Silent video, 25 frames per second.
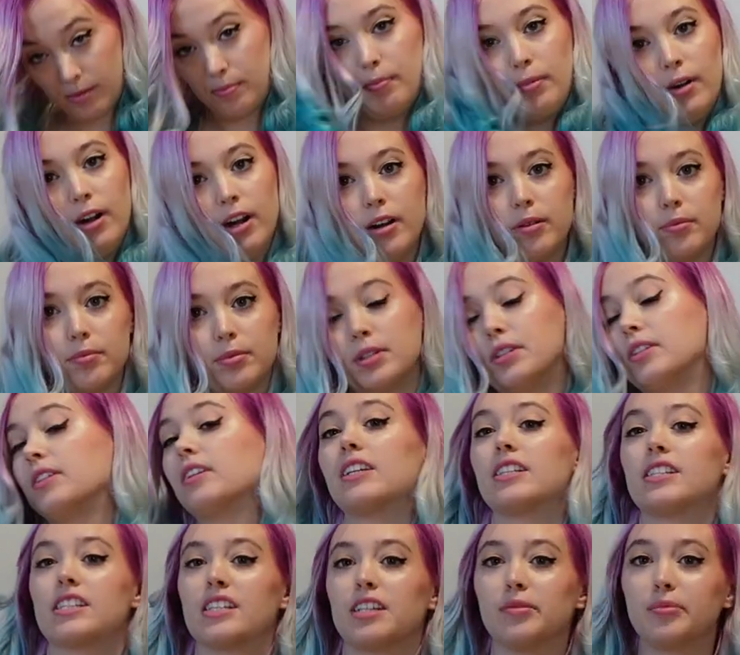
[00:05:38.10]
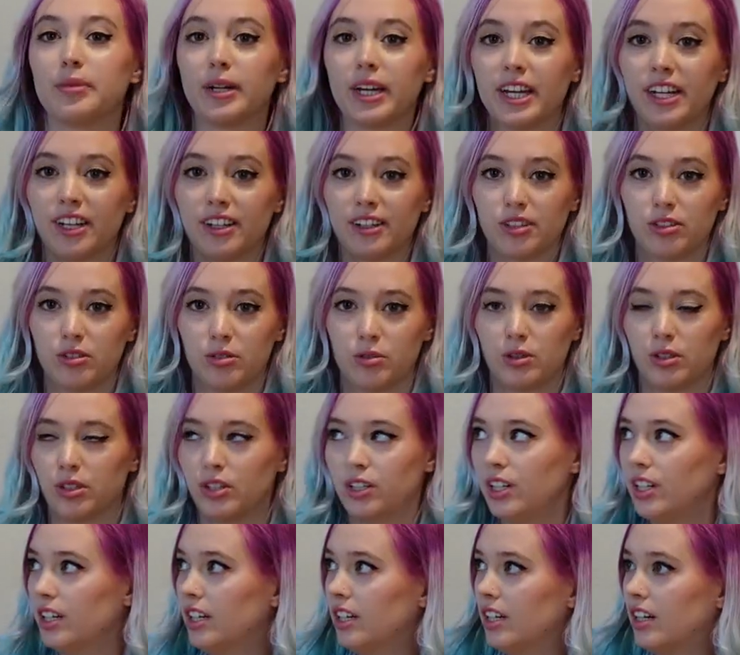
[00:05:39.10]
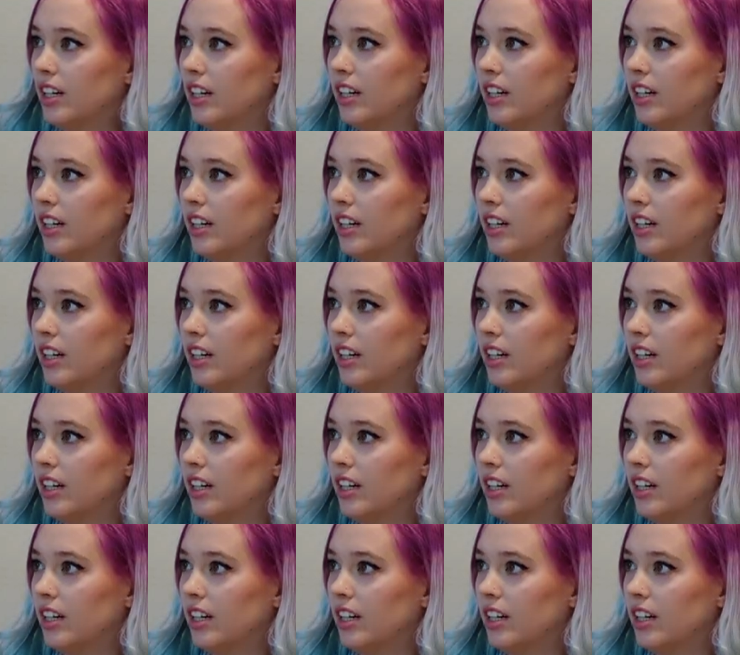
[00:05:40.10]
Broop. Let's get my hair in order.